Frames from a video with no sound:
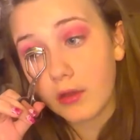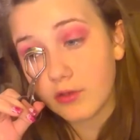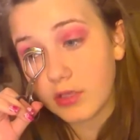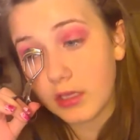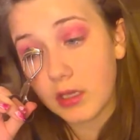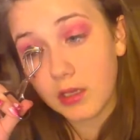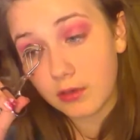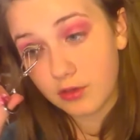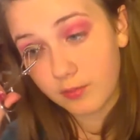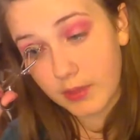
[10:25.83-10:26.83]
And then I'll just take it
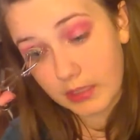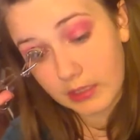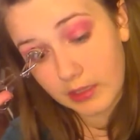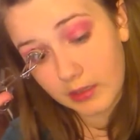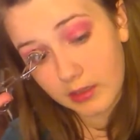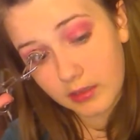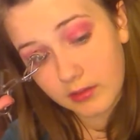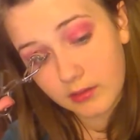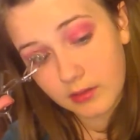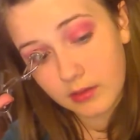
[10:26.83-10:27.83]
and just bend it out like
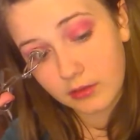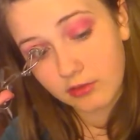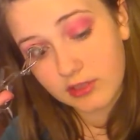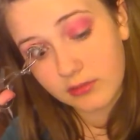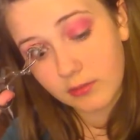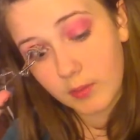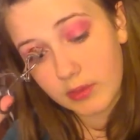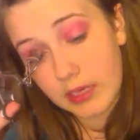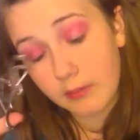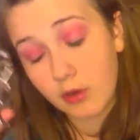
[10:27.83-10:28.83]
this. And squeeze it
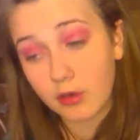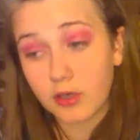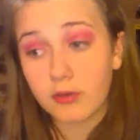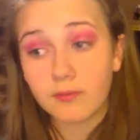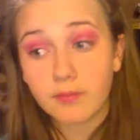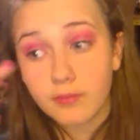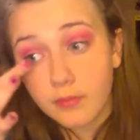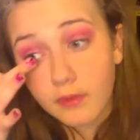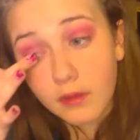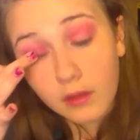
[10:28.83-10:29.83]
one more time harder.
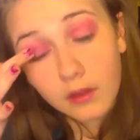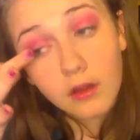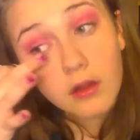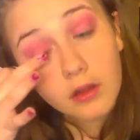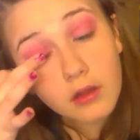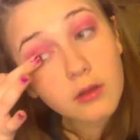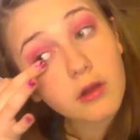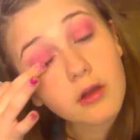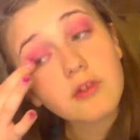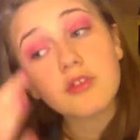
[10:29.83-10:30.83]
A
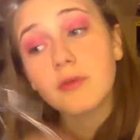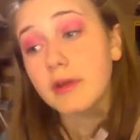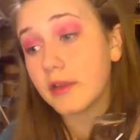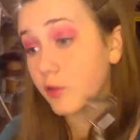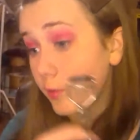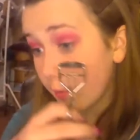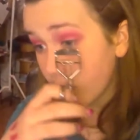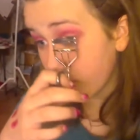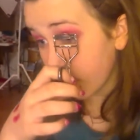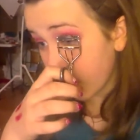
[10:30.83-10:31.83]
little harder just where you get a
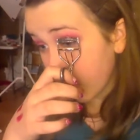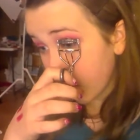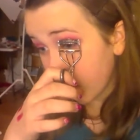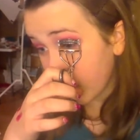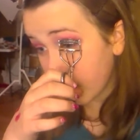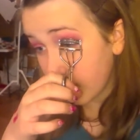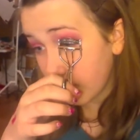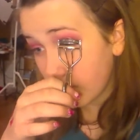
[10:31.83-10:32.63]
little bit more of a curl.